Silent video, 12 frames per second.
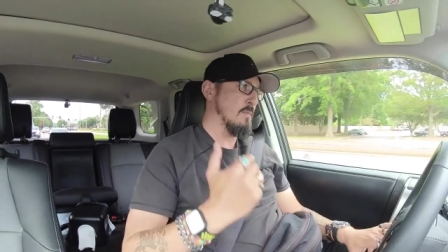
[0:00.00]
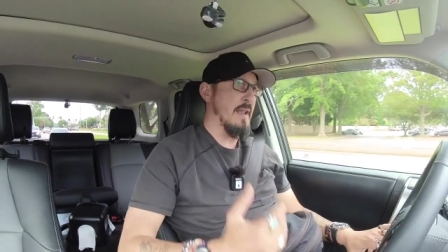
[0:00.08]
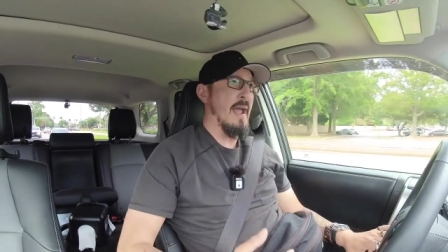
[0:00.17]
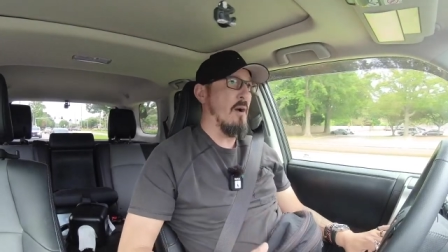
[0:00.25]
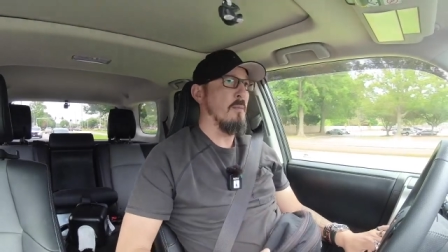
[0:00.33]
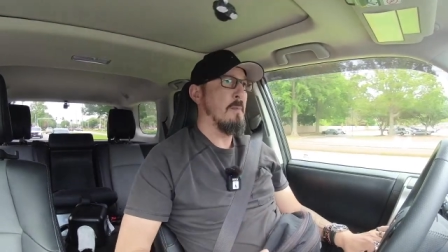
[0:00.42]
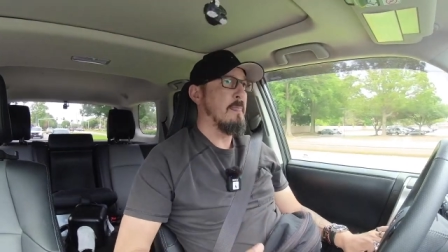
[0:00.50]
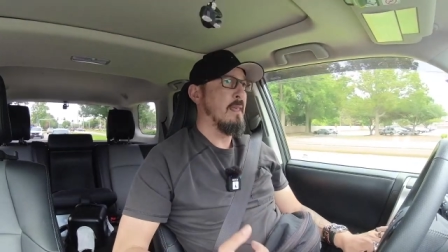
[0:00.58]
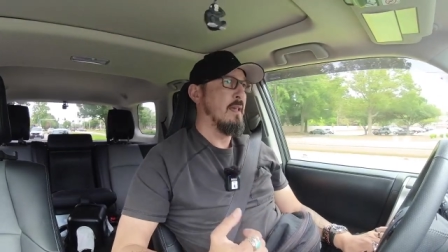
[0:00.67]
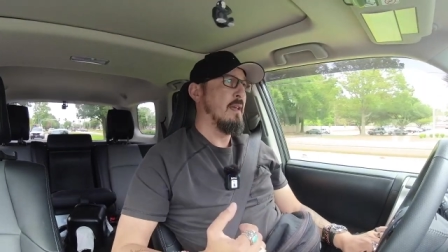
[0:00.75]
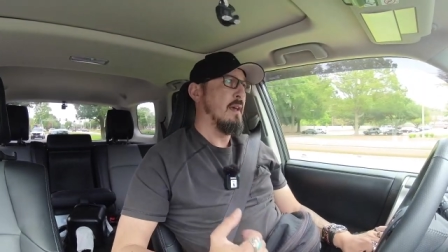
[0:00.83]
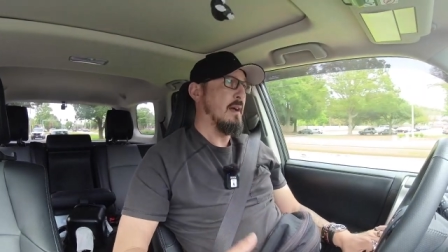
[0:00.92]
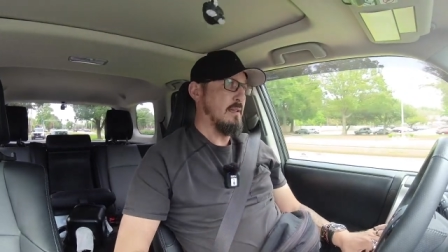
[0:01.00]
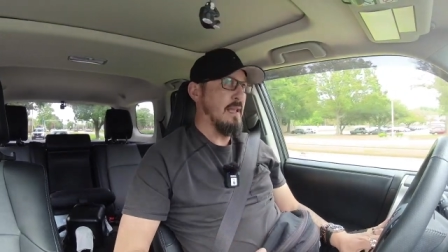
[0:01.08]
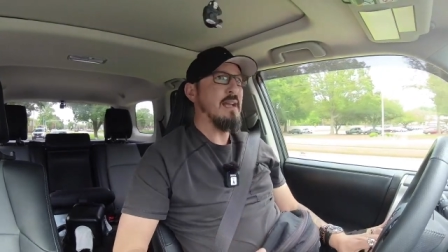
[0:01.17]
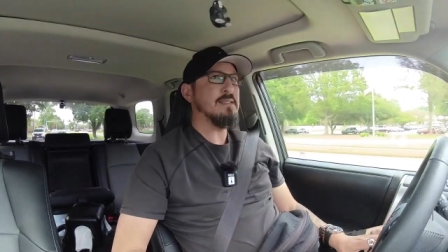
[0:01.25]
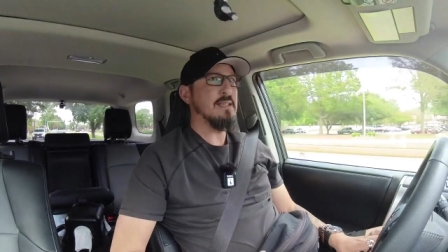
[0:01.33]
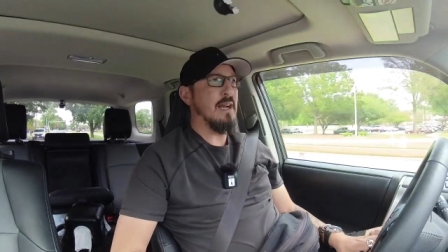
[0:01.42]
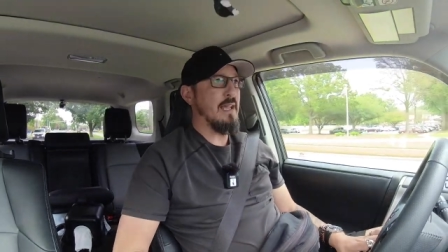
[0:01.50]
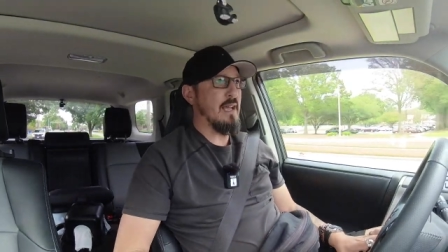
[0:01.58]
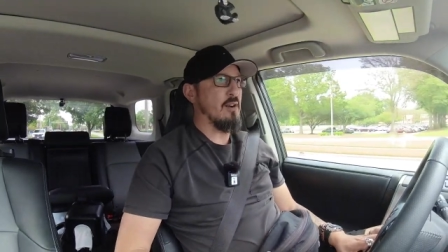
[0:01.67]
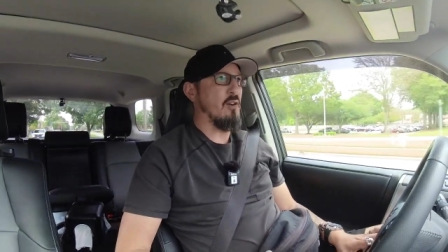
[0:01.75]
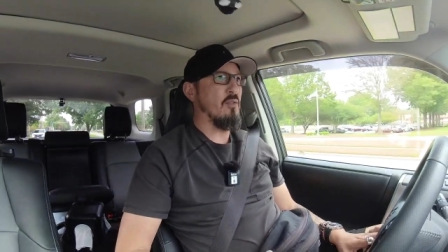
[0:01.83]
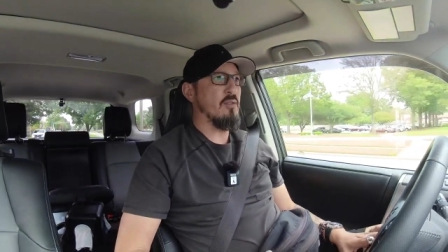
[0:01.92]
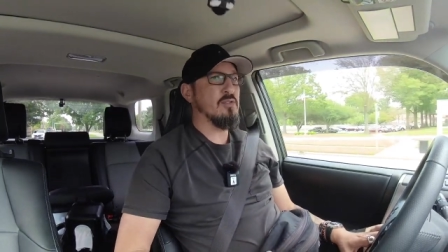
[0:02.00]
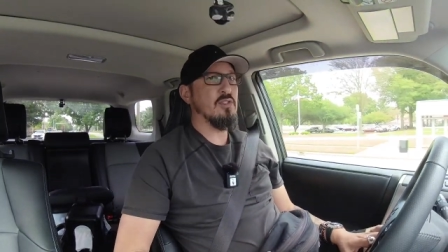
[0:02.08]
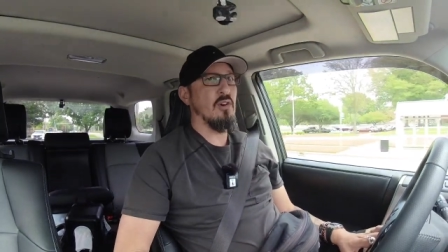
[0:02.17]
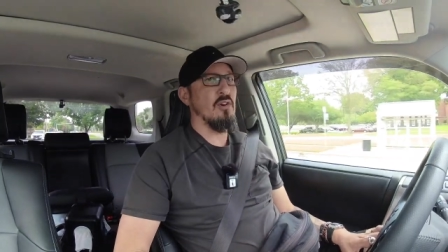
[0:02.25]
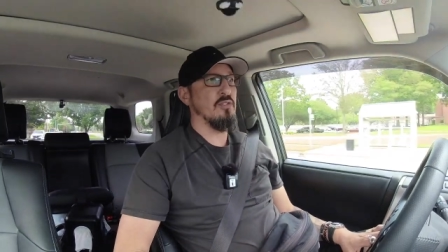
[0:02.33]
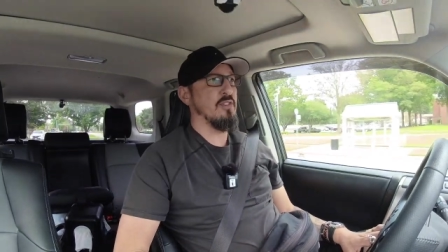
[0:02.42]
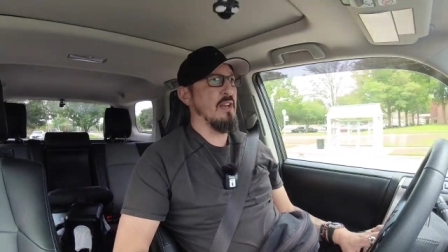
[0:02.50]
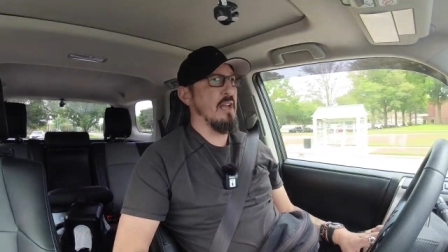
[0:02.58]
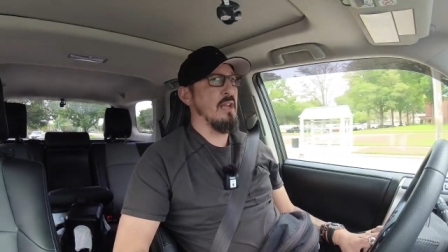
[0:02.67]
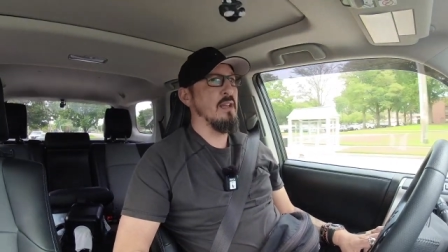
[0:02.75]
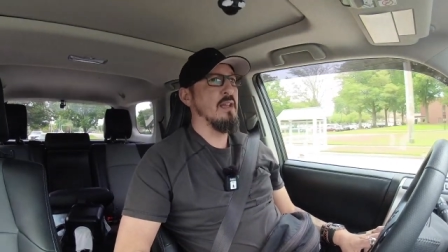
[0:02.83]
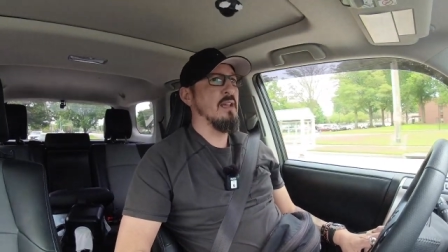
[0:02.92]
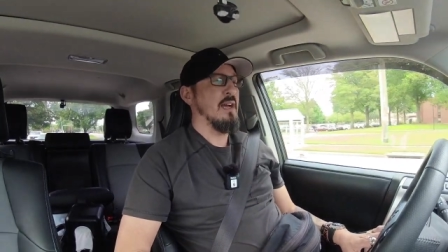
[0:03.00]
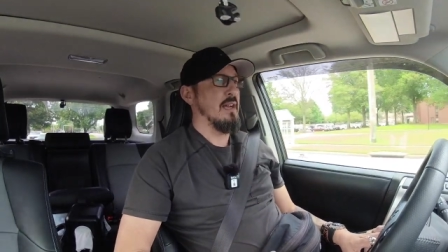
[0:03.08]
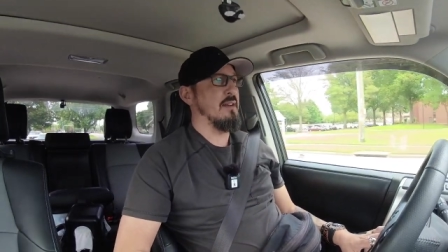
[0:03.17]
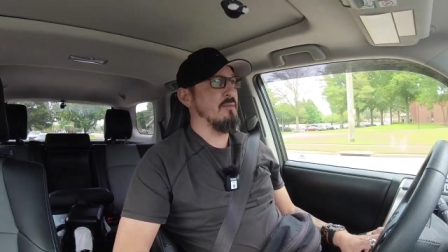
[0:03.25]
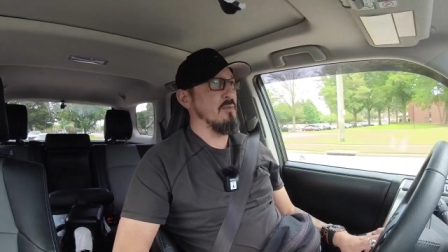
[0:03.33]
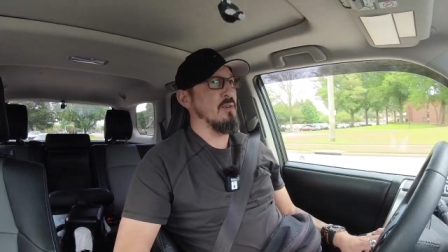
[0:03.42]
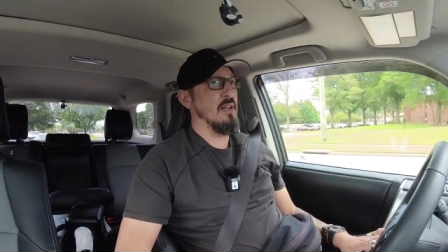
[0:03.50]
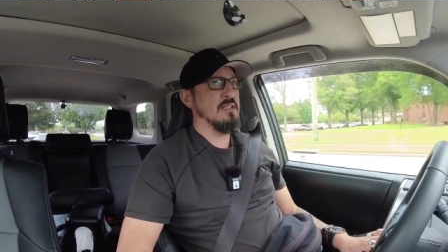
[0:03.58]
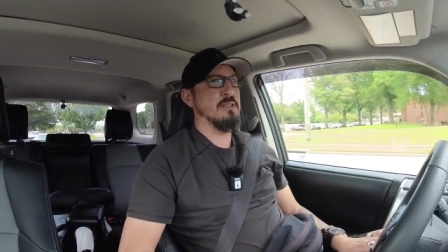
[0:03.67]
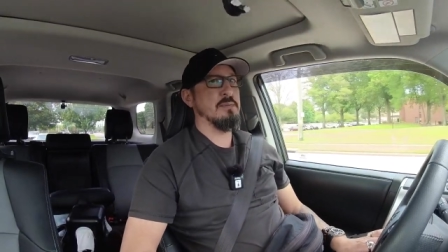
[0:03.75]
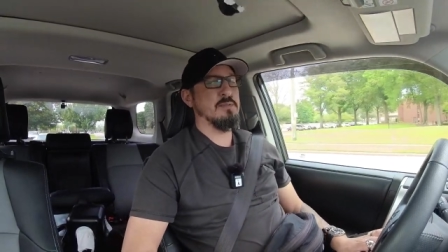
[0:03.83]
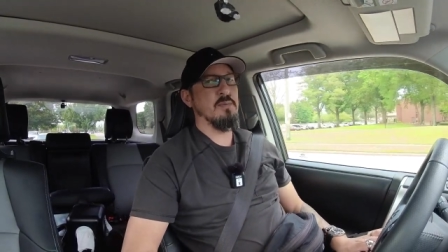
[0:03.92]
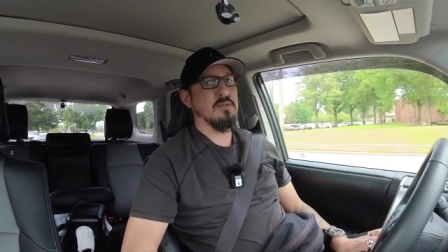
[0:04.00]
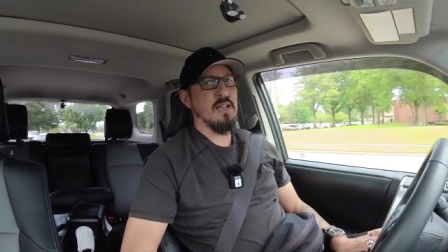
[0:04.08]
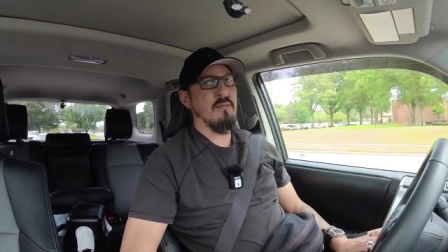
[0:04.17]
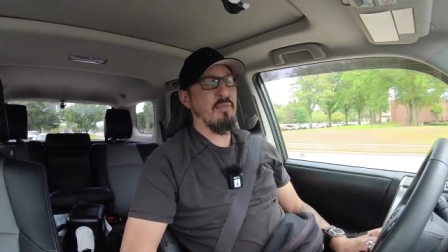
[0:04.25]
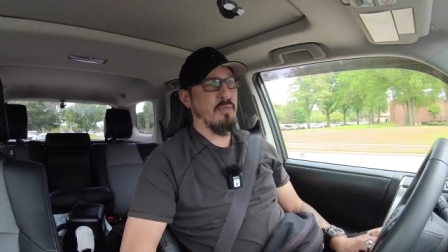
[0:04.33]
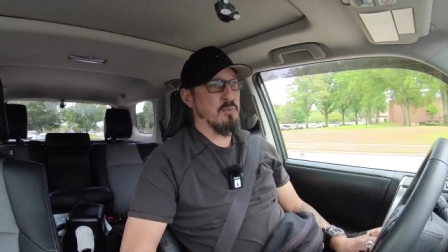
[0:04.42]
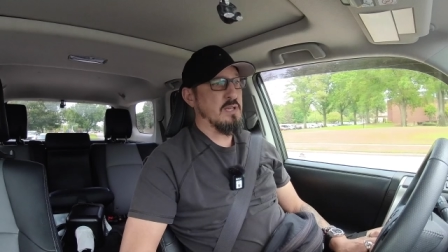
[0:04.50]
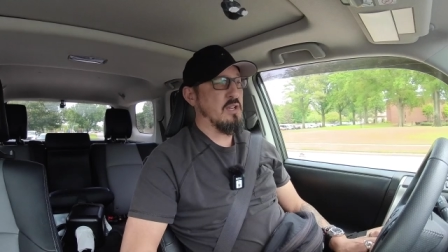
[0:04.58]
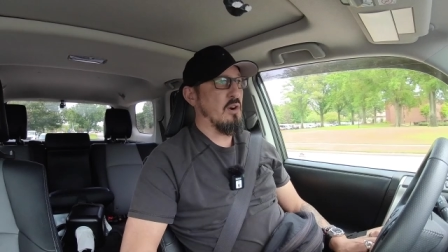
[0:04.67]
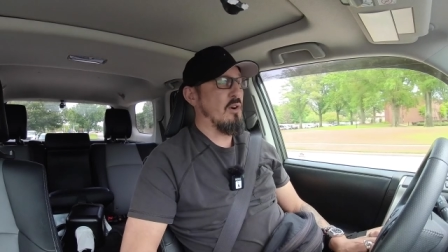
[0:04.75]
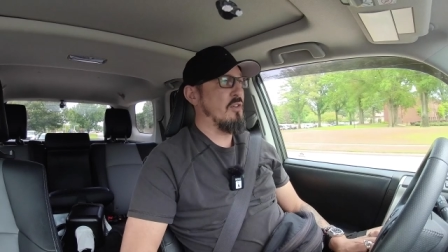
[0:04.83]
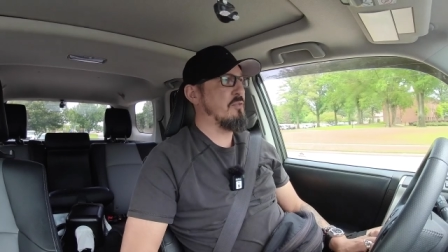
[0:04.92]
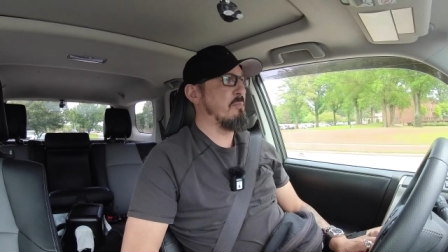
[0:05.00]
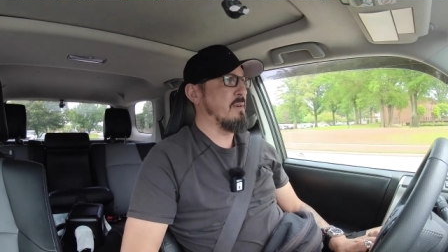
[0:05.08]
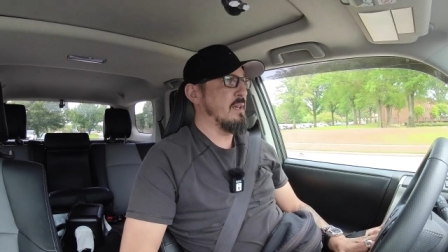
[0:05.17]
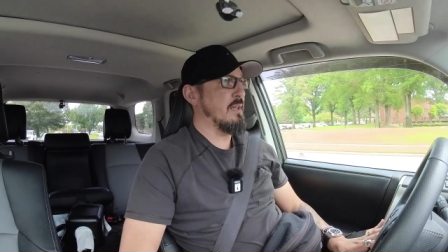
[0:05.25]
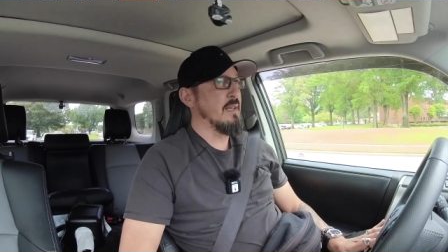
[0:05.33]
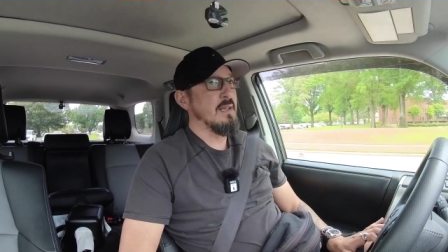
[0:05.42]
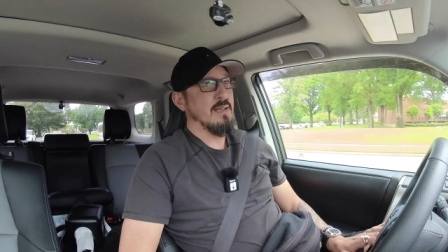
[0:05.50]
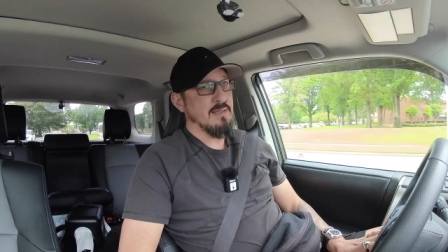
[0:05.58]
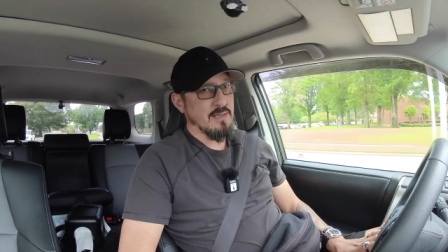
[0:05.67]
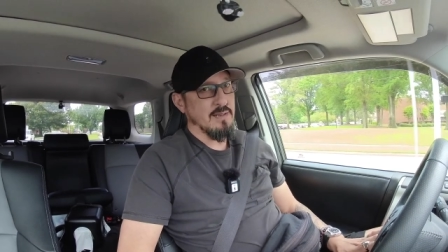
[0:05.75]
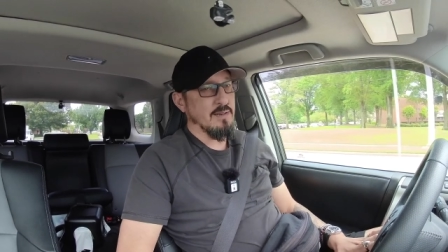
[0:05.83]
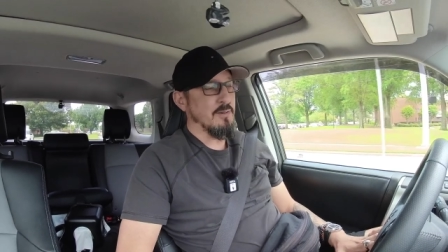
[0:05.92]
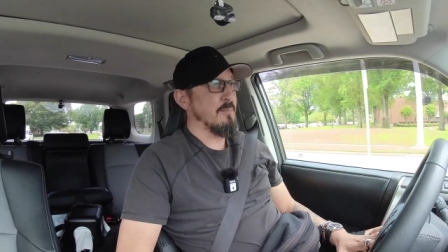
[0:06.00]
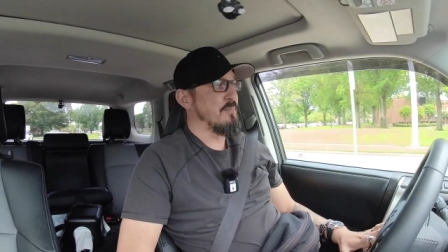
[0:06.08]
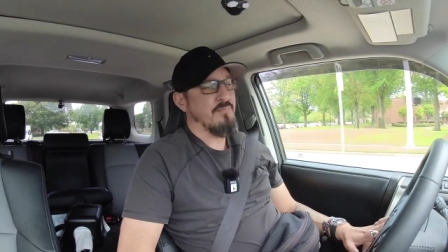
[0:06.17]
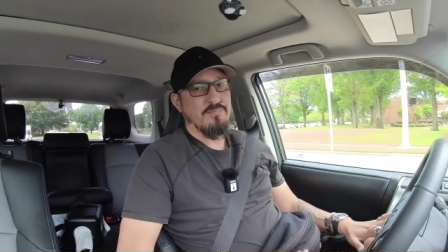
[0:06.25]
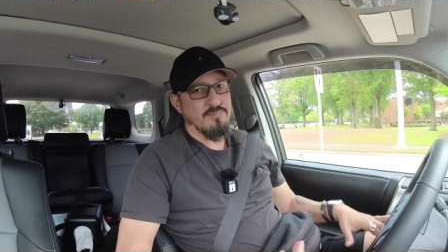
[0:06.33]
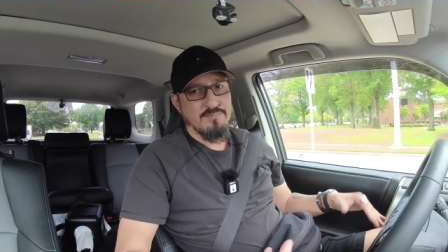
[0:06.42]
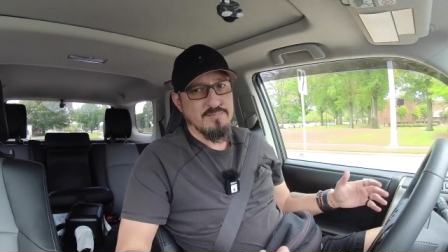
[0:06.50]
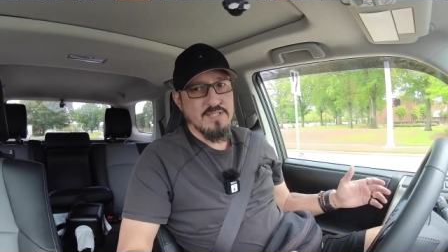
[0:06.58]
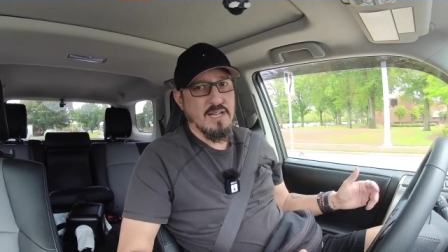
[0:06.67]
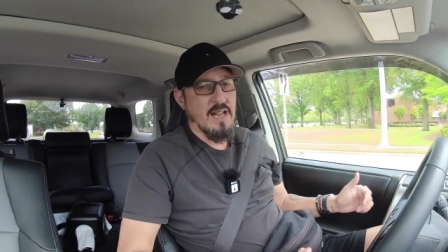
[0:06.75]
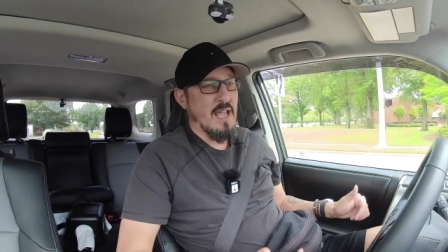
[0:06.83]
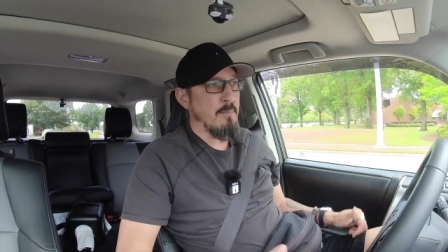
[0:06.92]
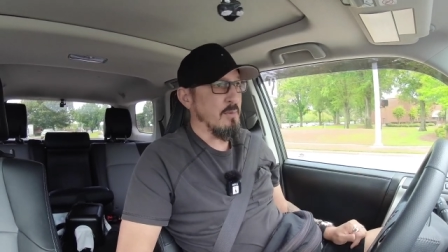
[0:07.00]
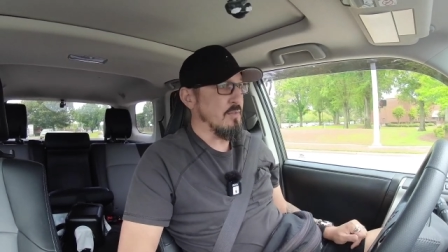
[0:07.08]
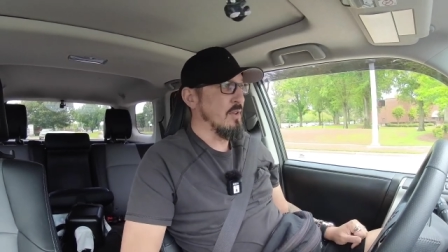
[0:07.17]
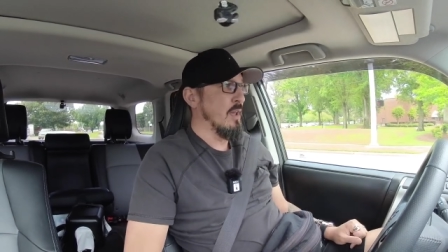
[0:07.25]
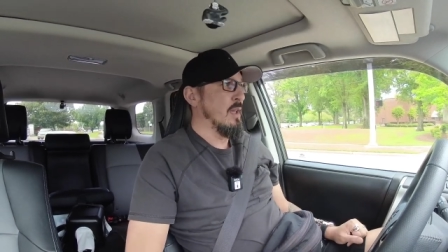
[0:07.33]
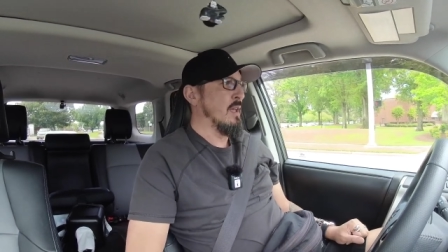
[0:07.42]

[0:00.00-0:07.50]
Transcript: Now, yes, I had all those calls today. I didn't realize I was supposed to have three calls, but you know, shit happens.